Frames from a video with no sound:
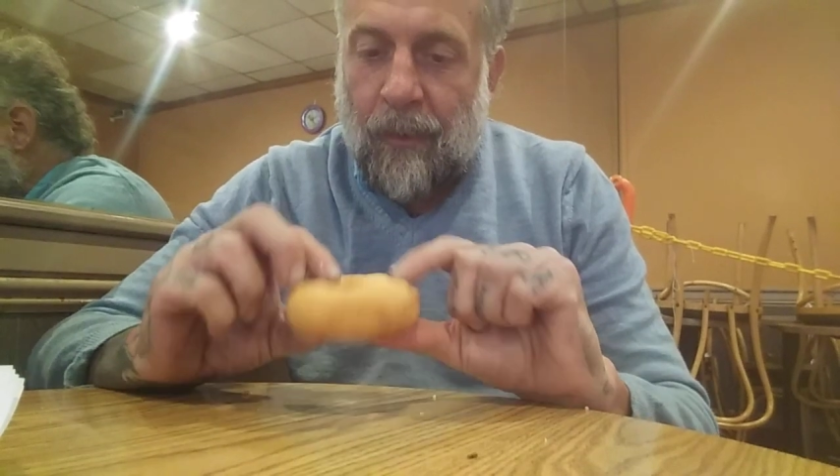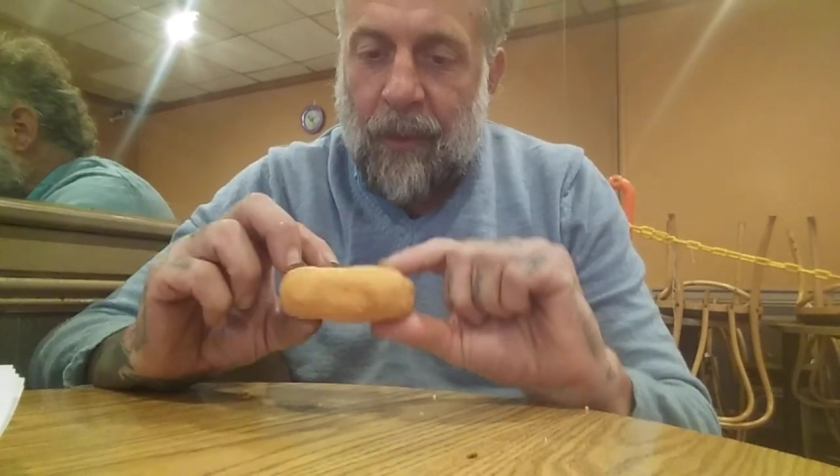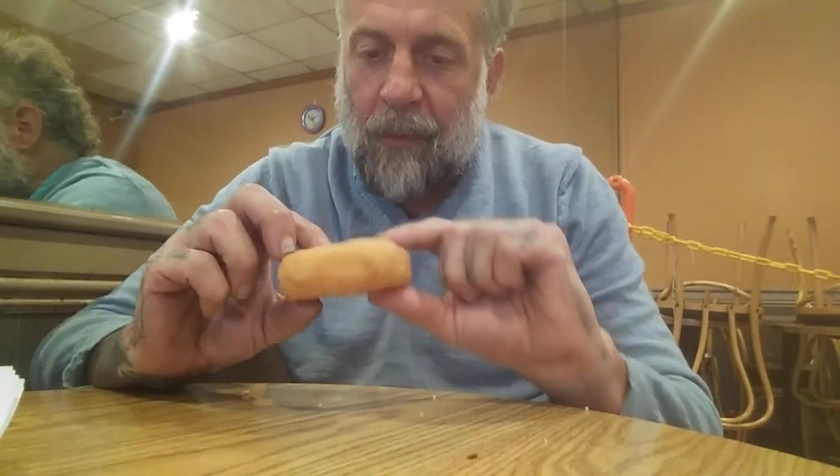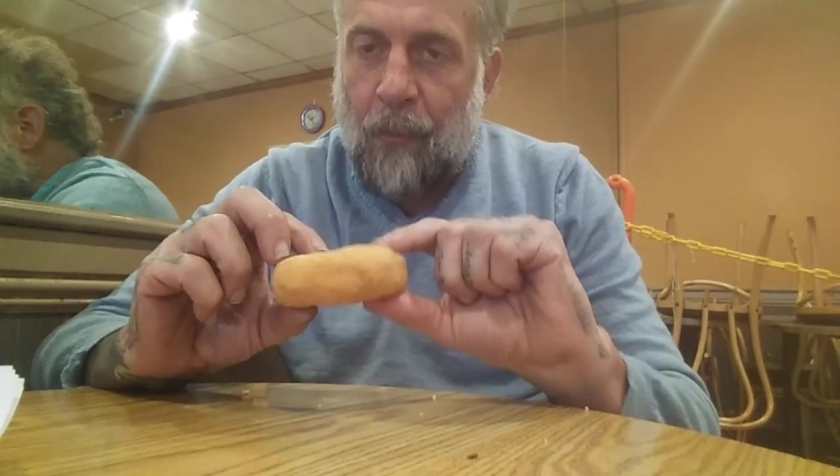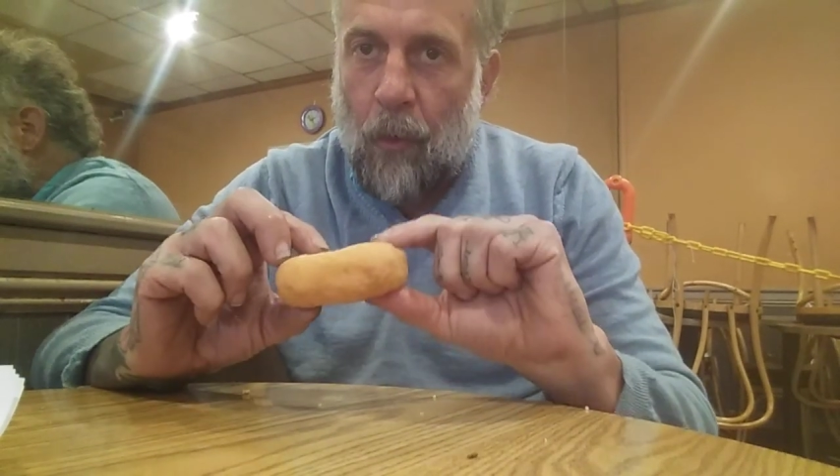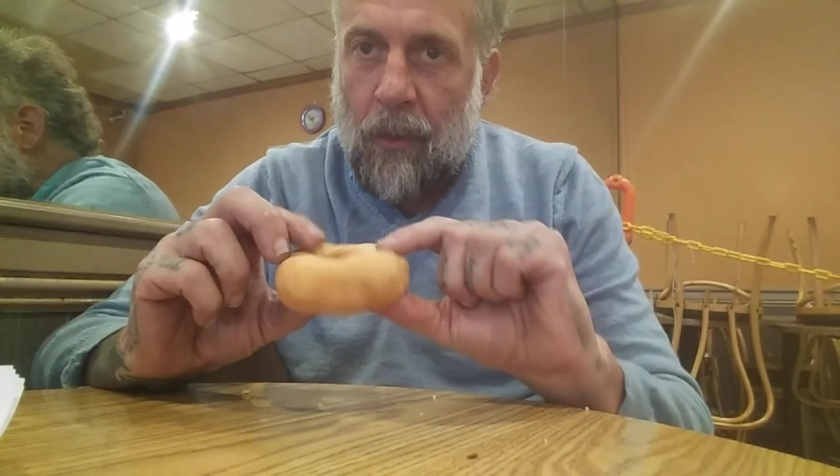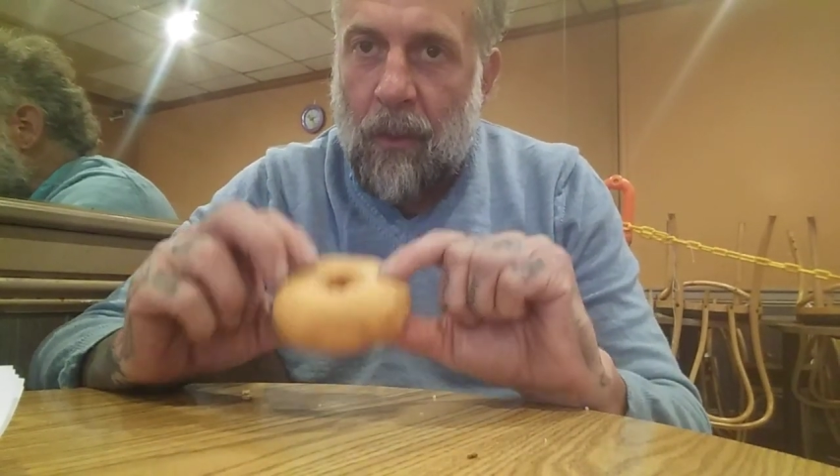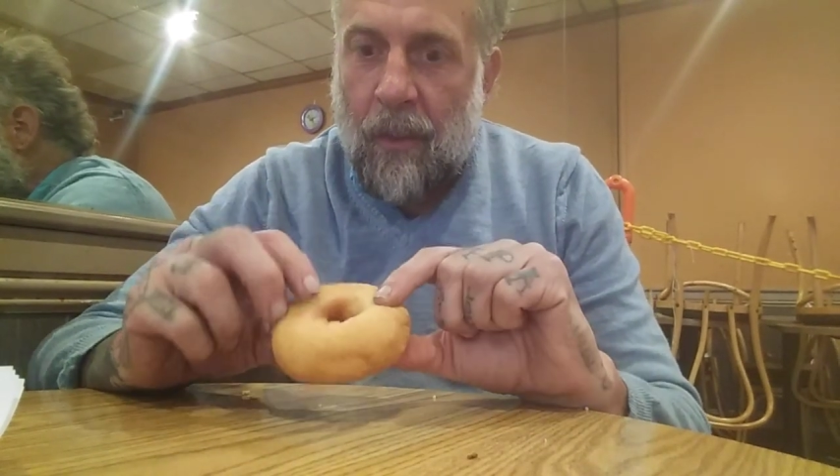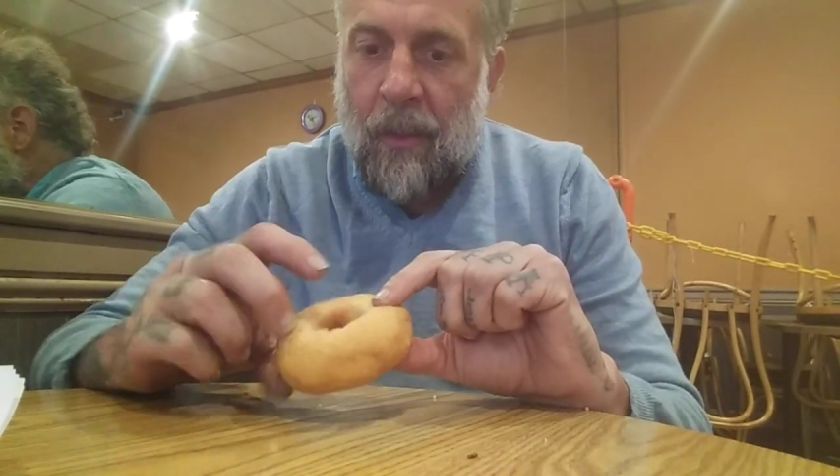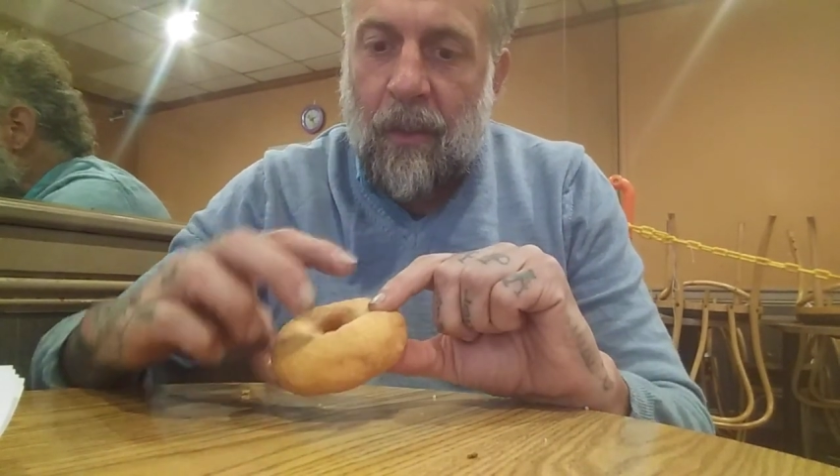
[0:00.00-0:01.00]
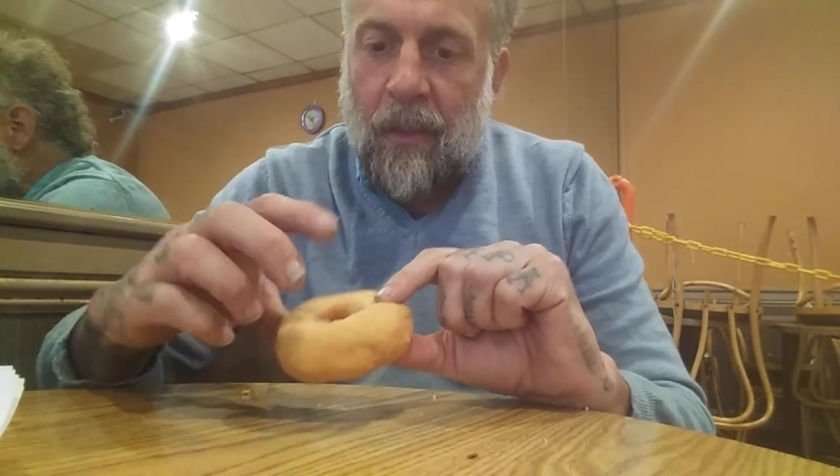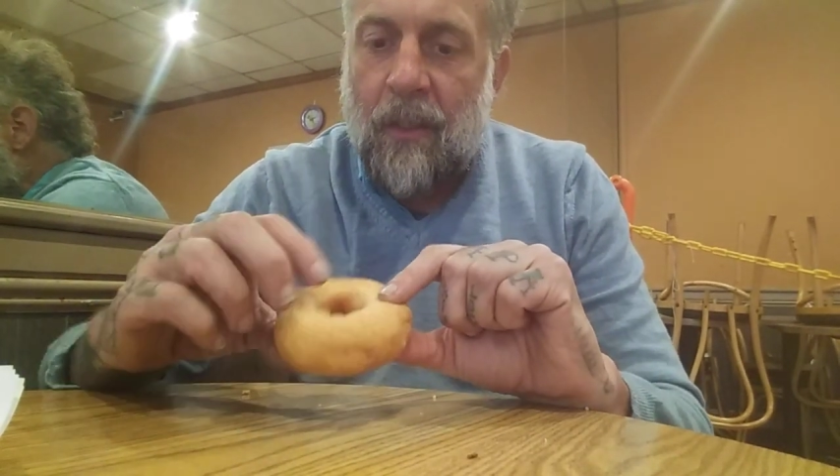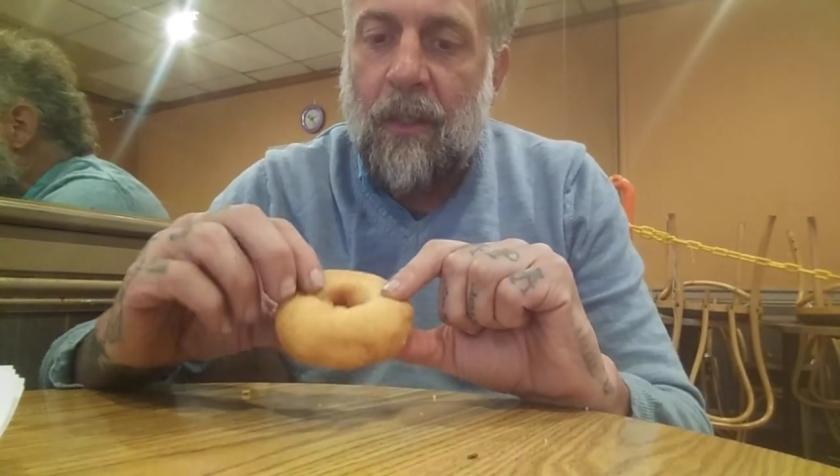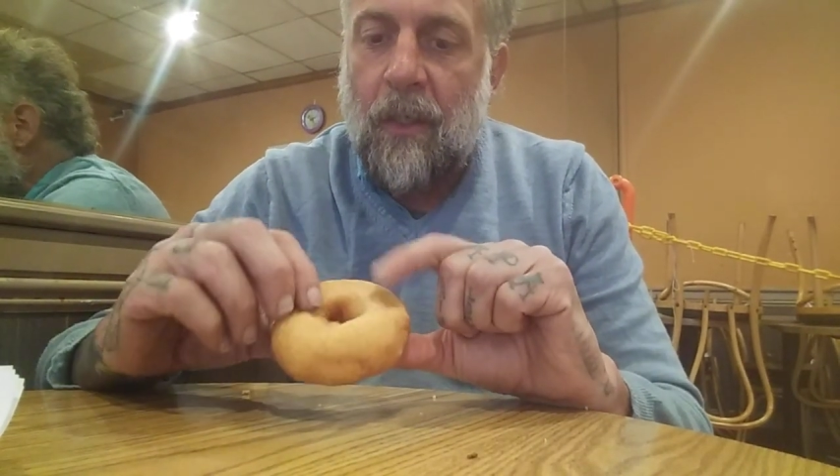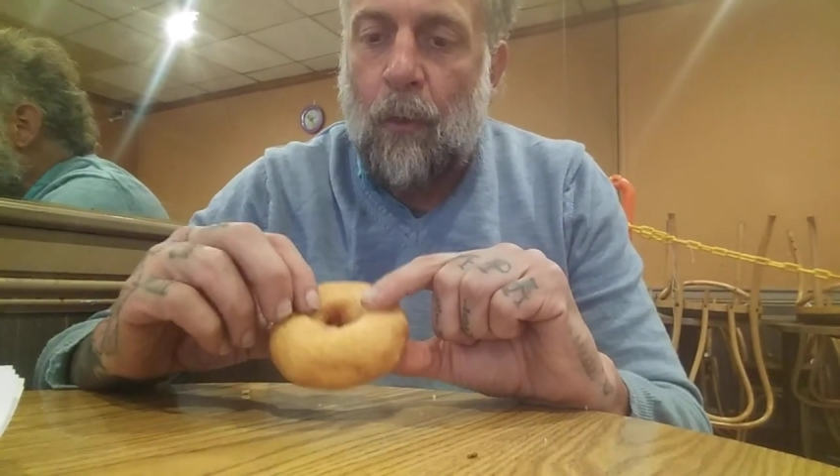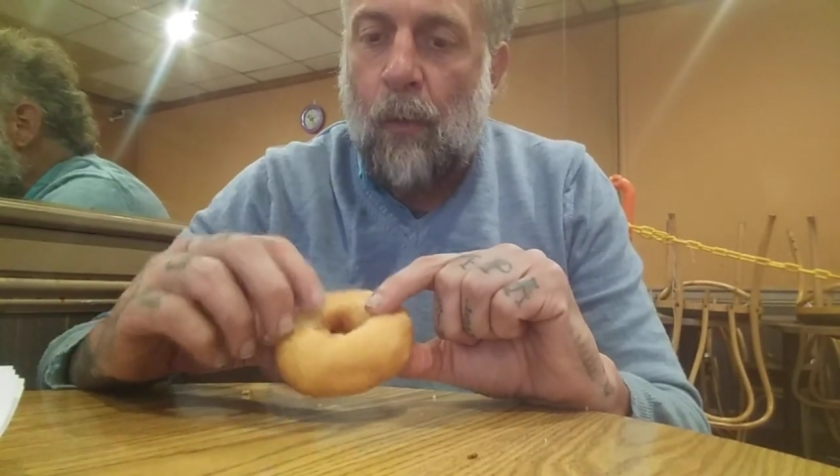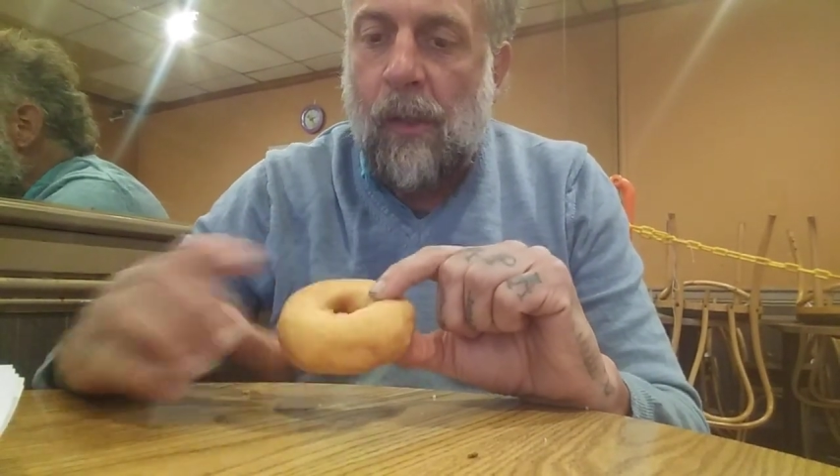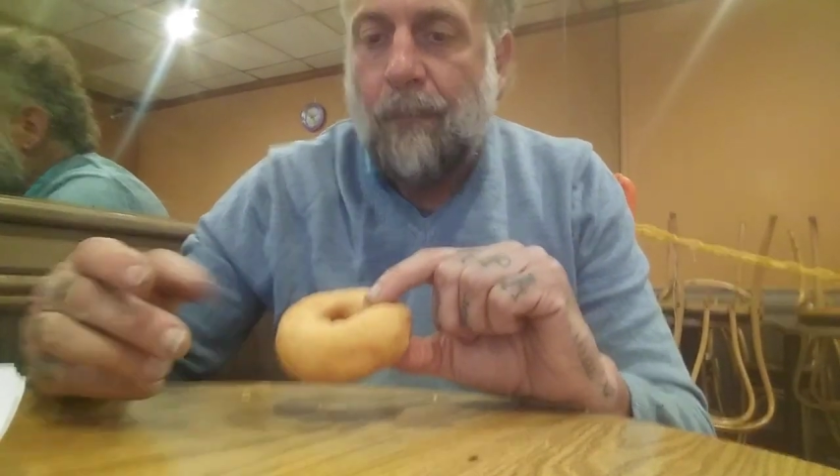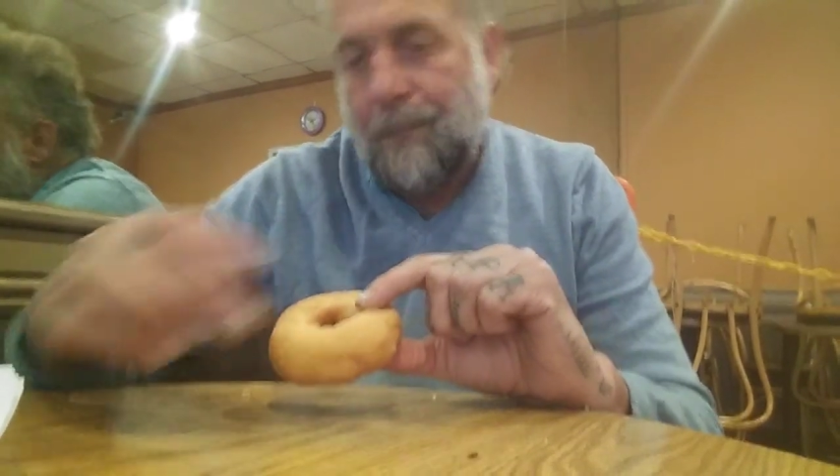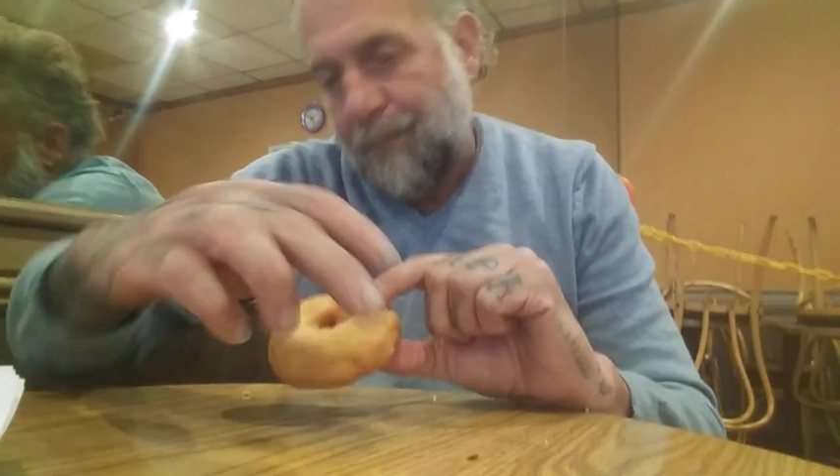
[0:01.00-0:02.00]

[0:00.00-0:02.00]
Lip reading: just focus on the center one,